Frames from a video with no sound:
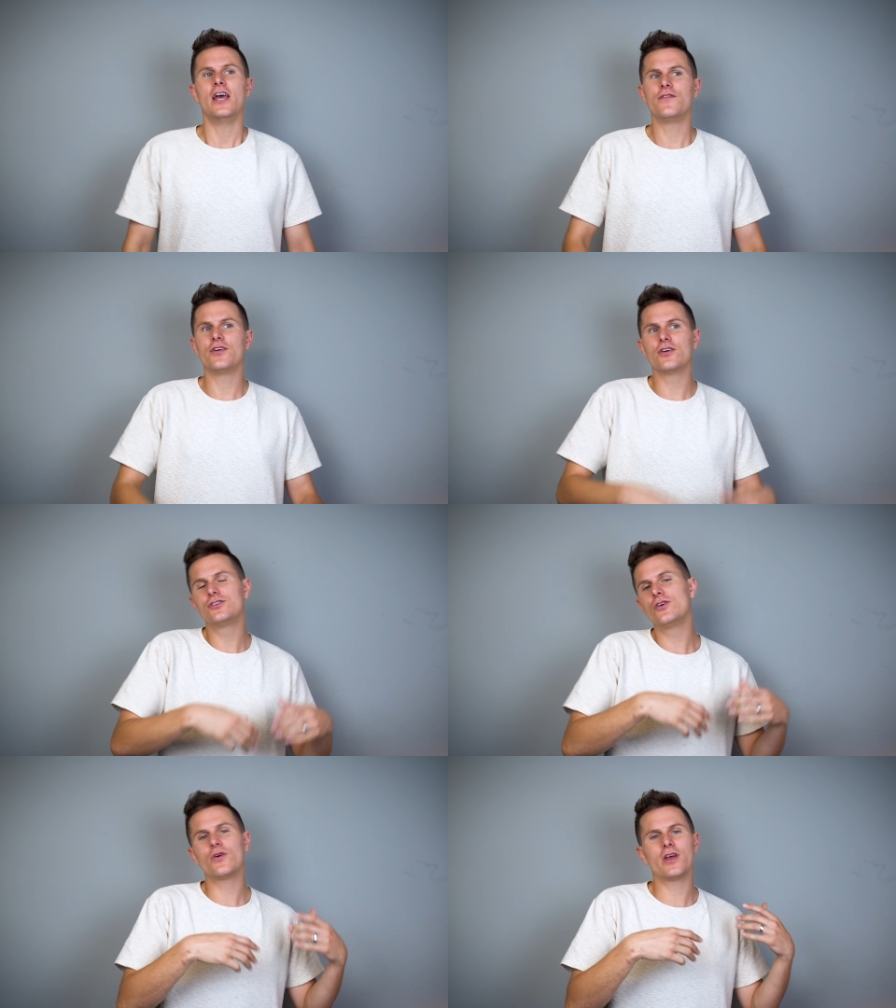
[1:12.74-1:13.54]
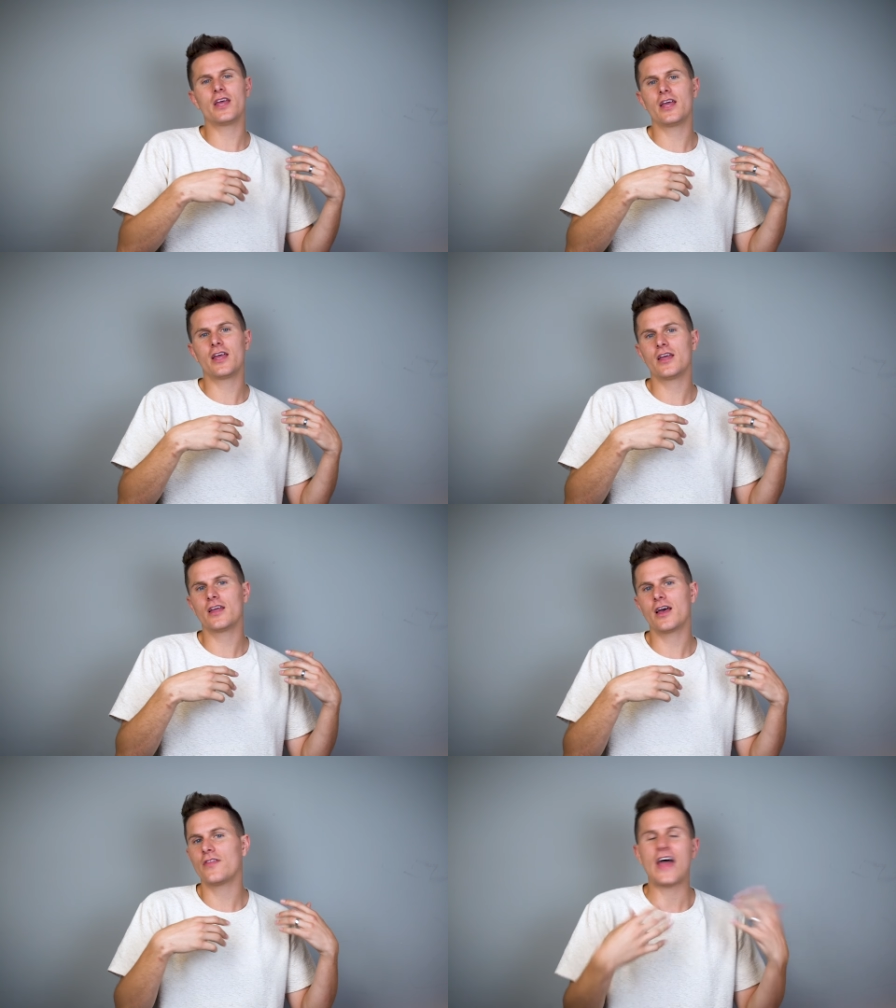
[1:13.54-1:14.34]
if you're
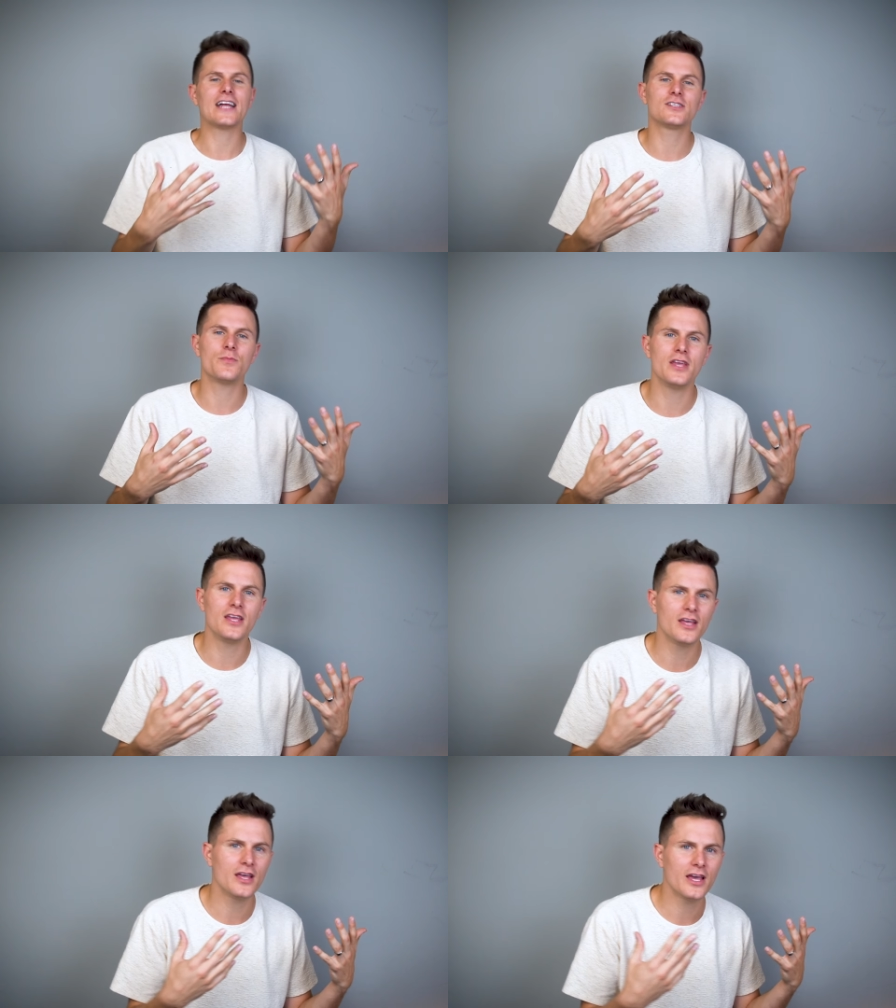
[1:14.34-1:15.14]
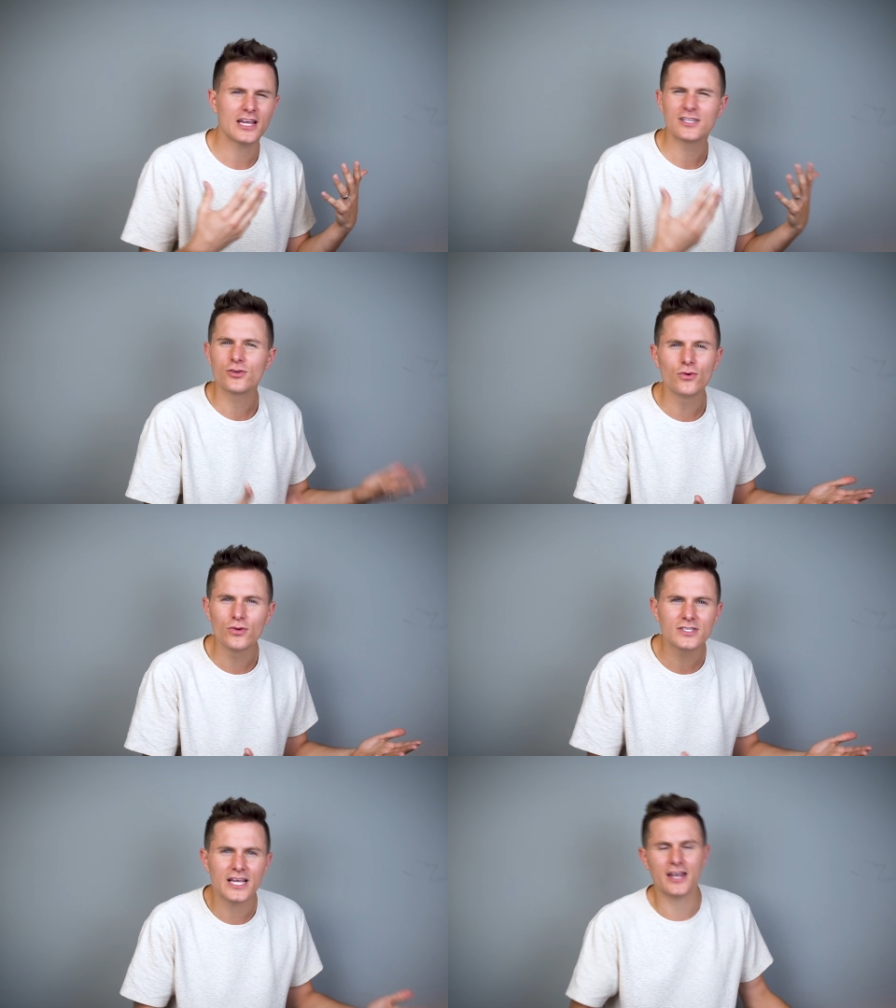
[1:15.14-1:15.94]
doing that's me in a
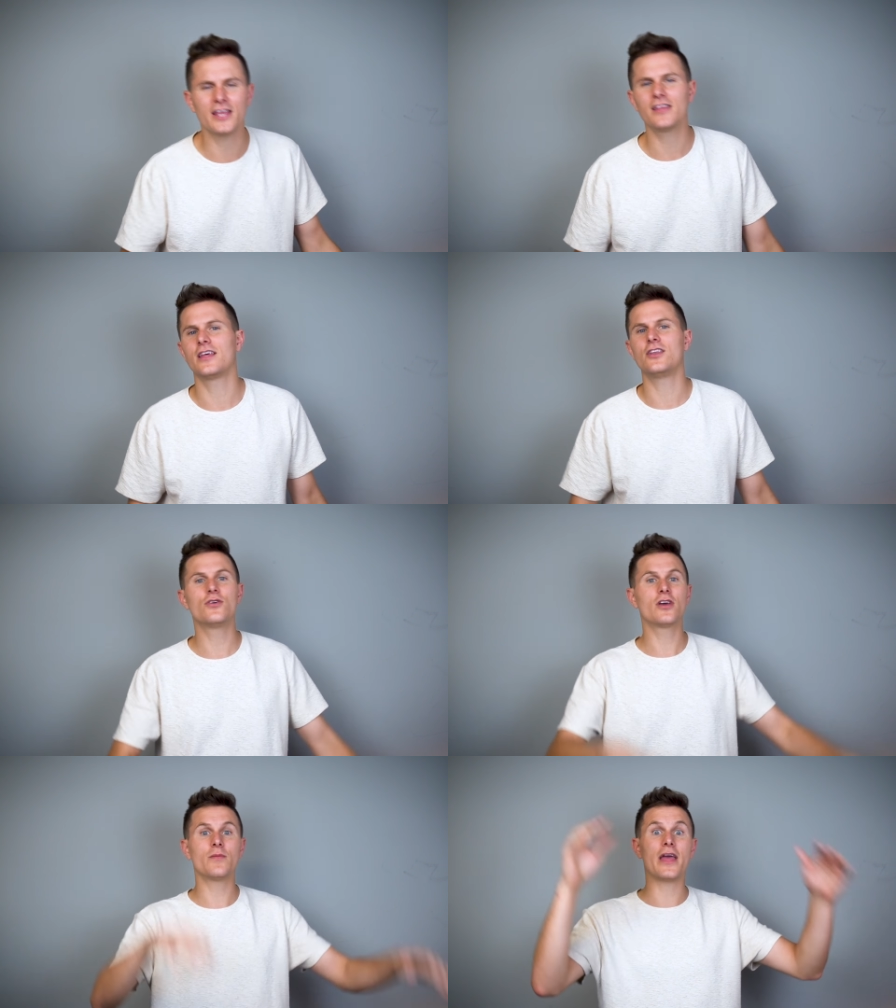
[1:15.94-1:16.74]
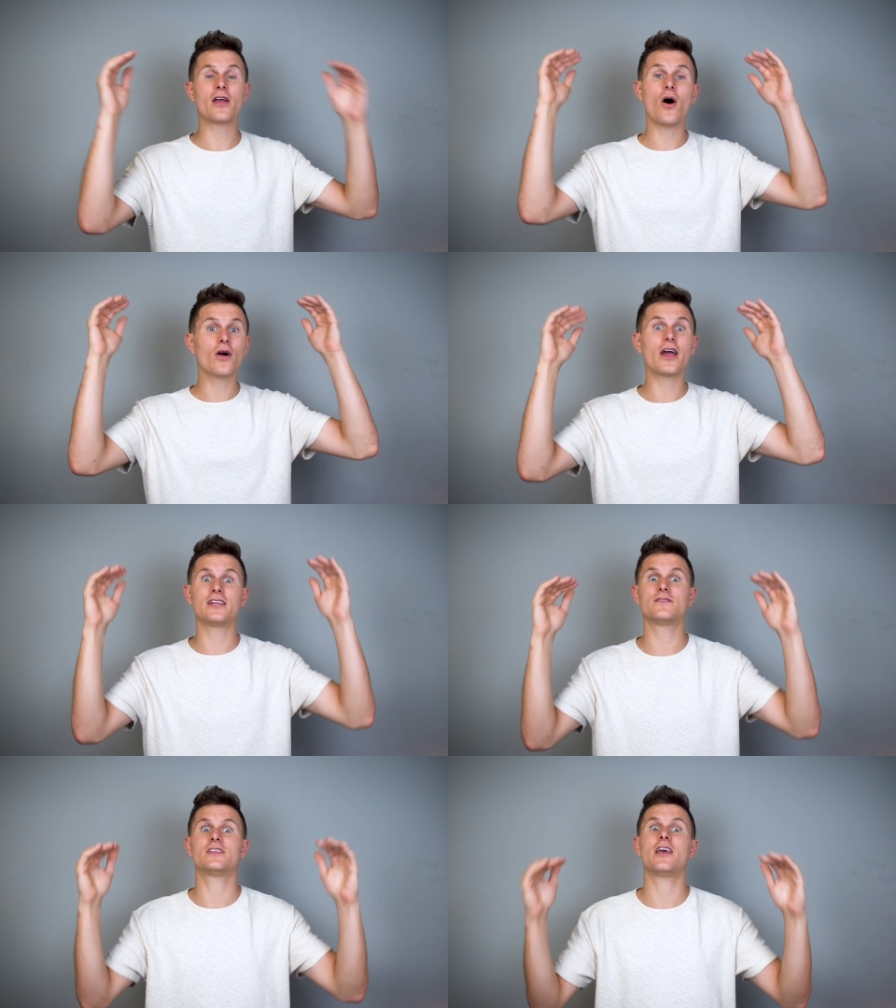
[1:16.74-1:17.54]
school setting, then you could make all
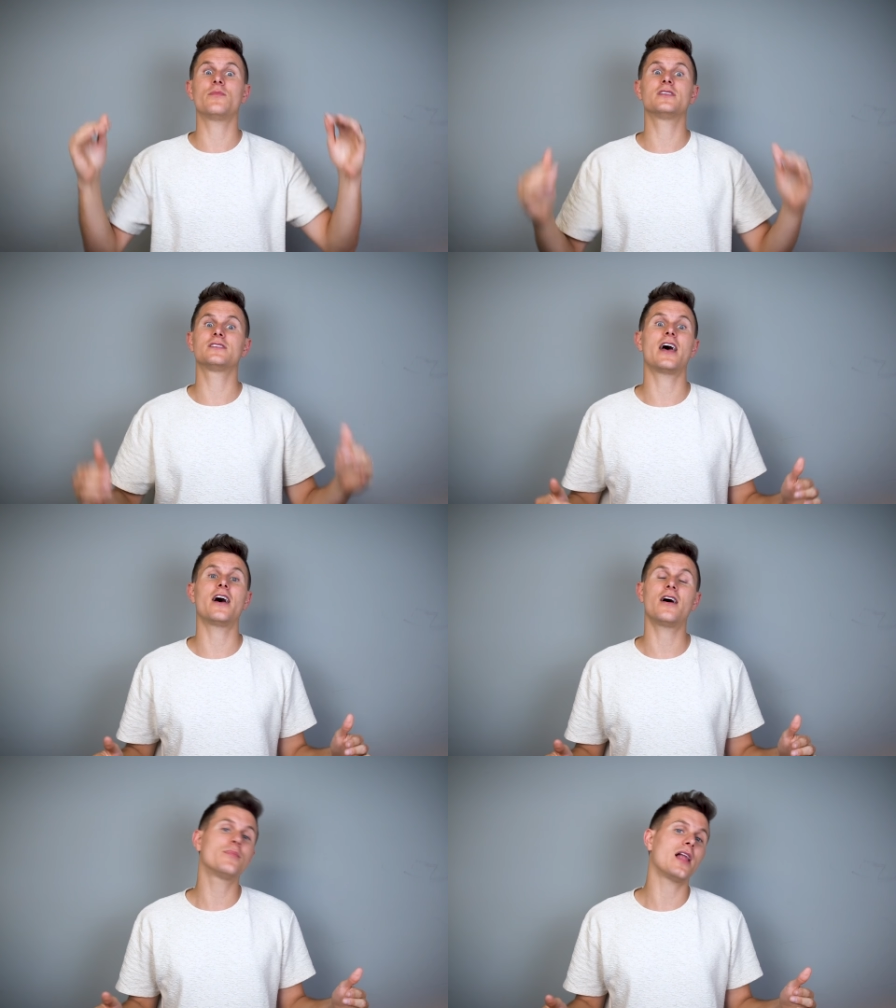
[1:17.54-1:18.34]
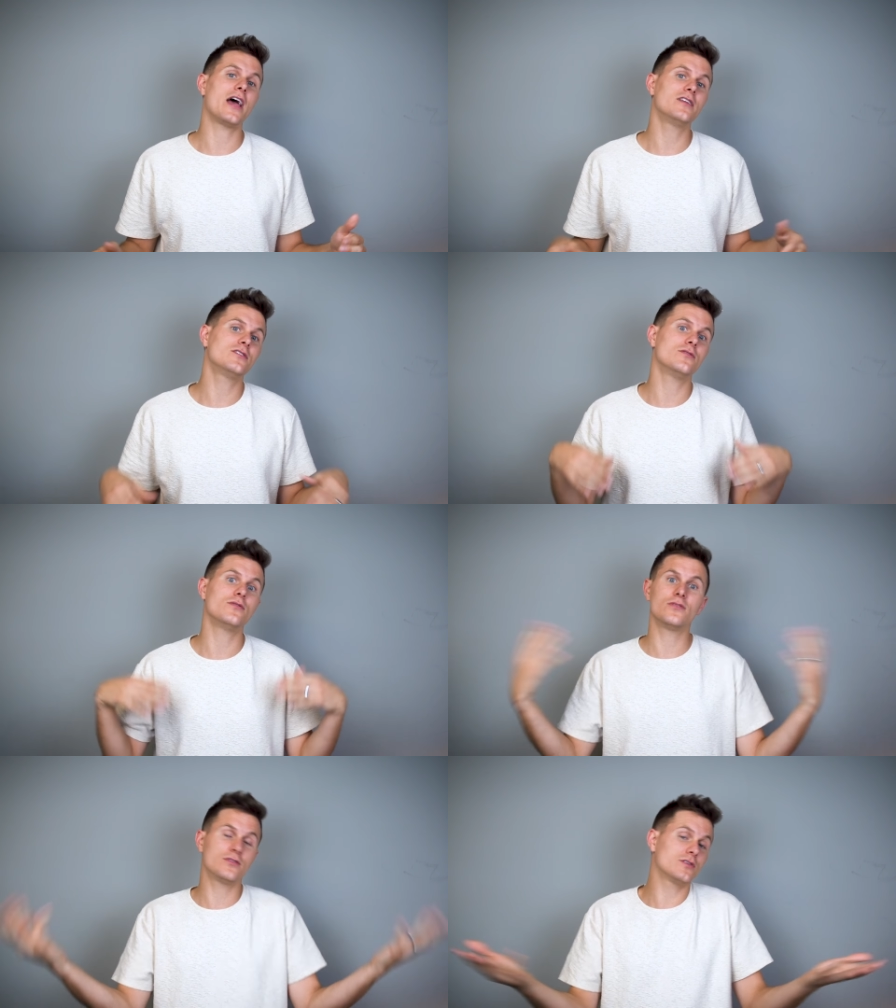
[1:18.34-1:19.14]
kinds of statements that apply
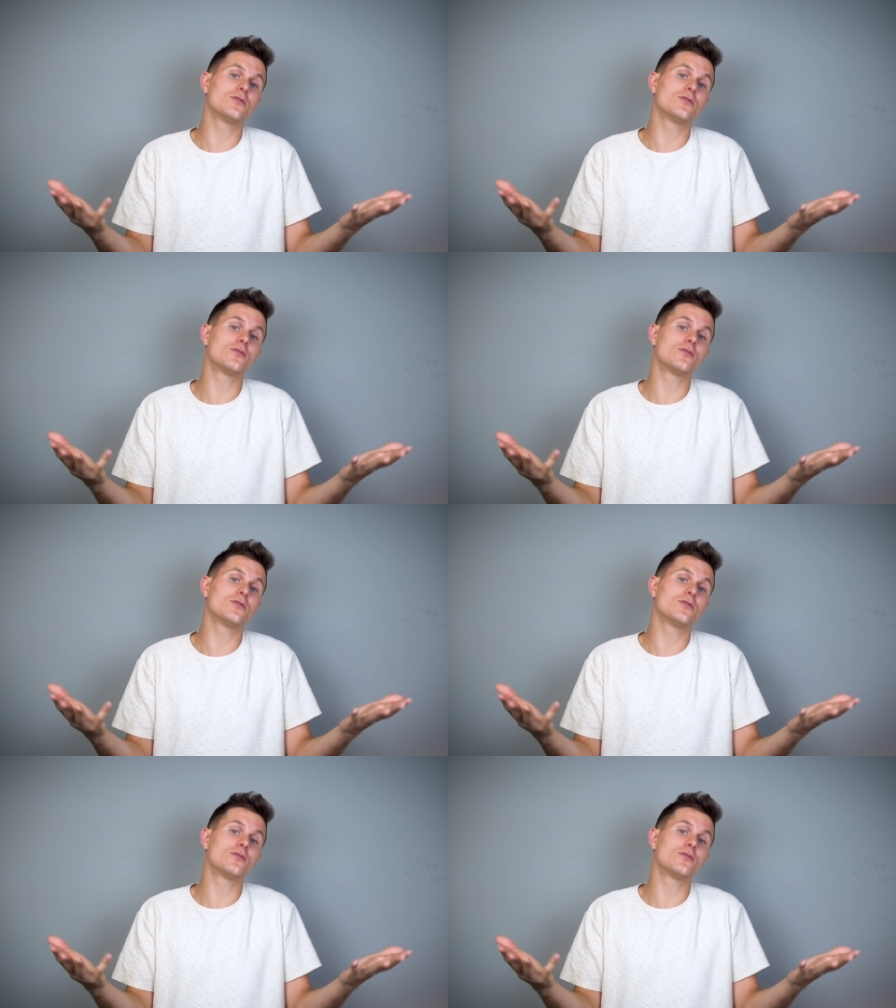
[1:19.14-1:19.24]
to the